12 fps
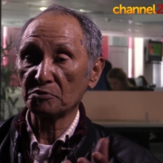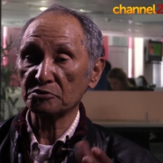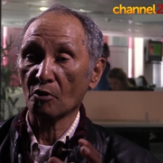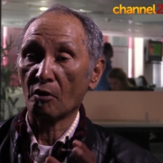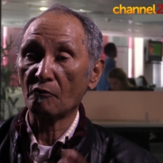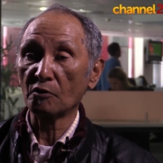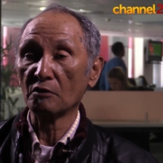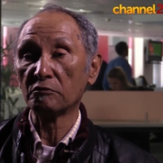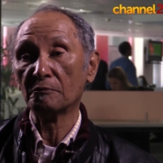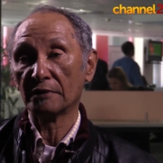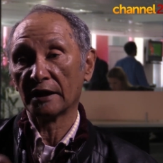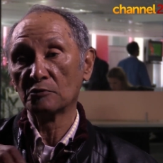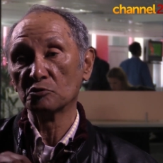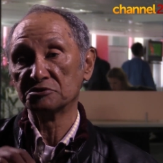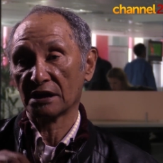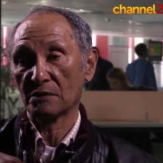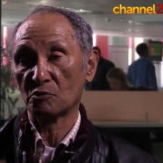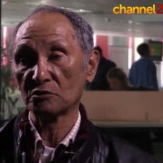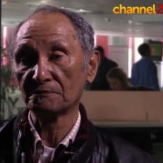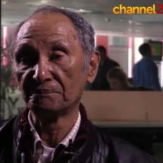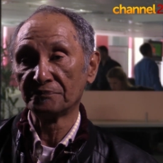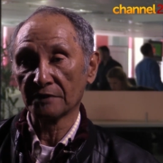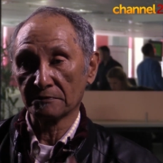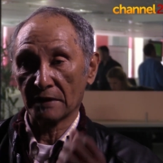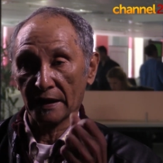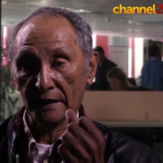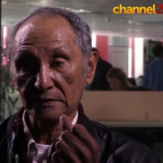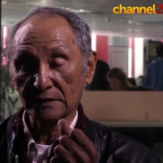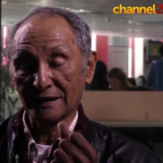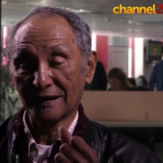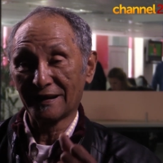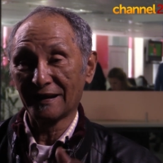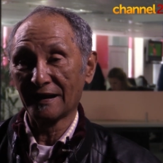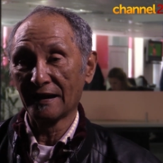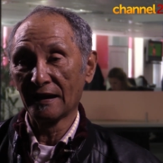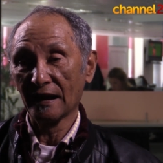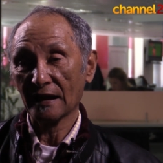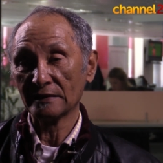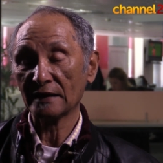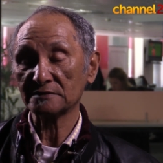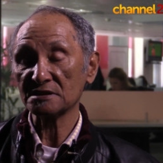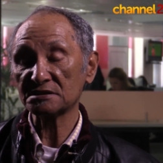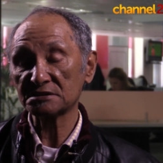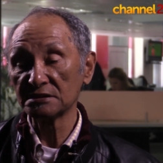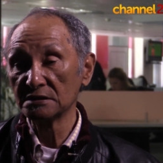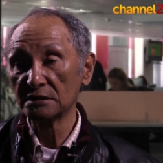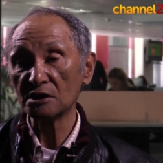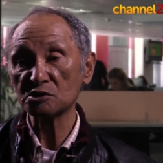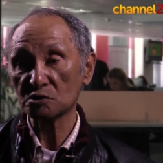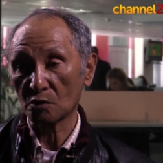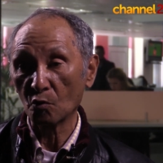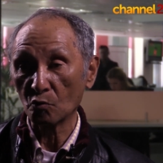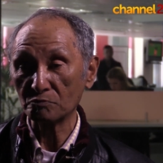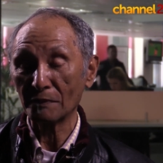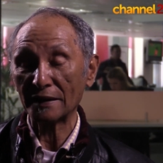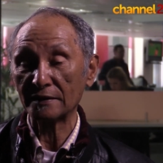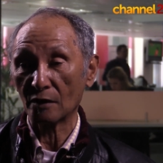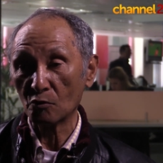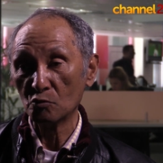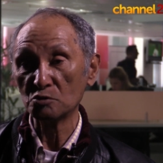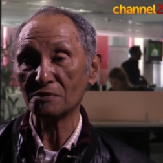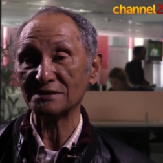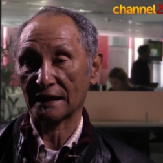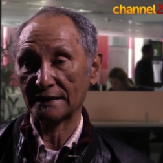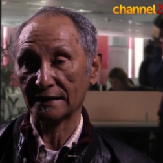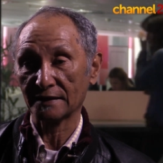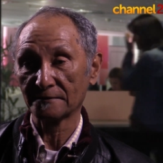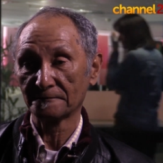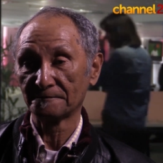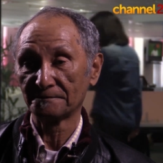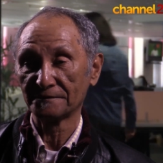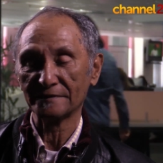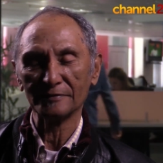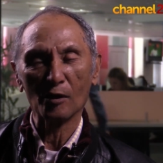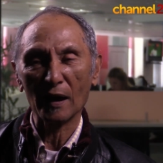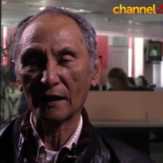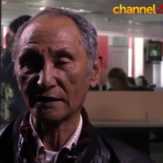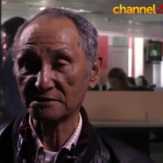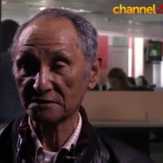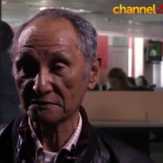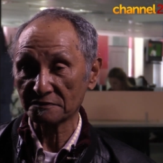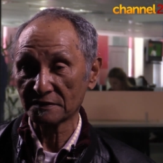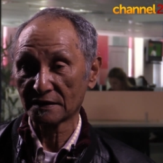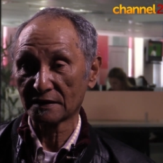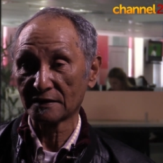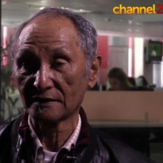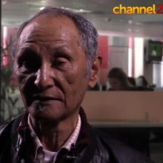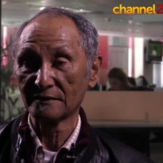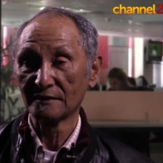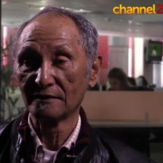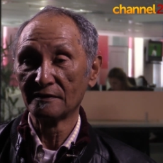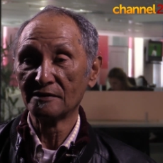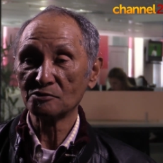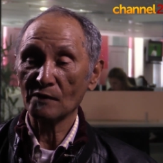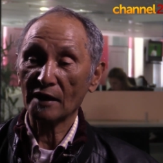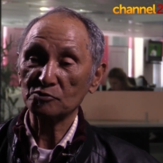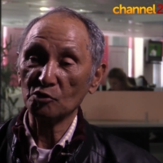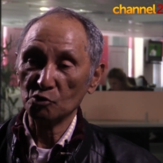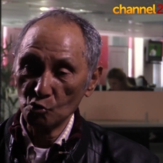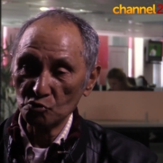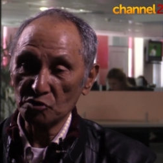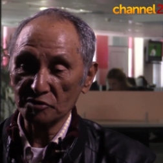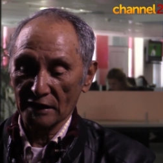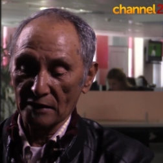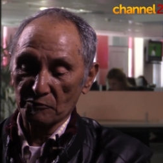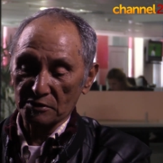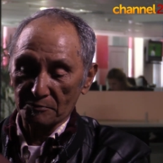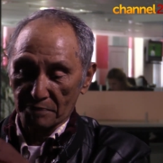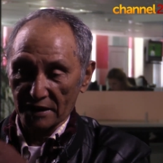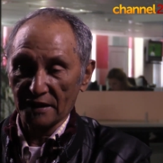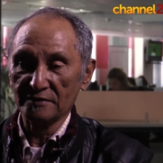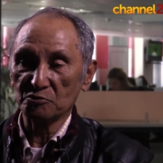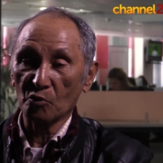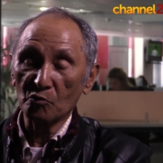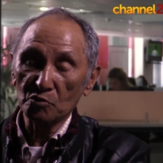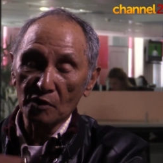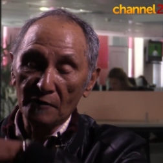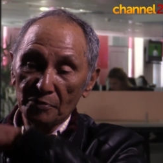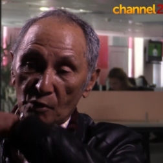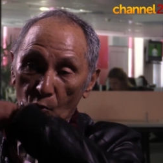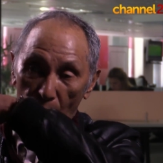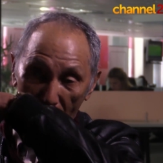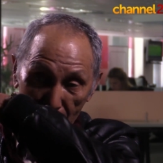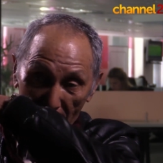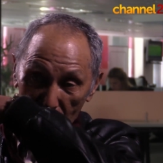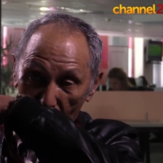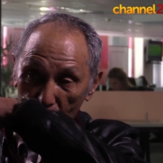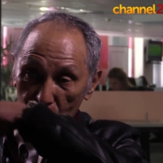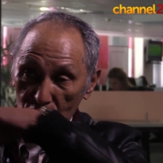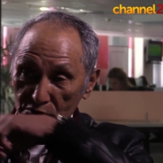is the half of bread with jam on in my hand, and I had a serious cold. My nose was running, no handkerchief. So I had to use this hand with the bread to wipe my nose,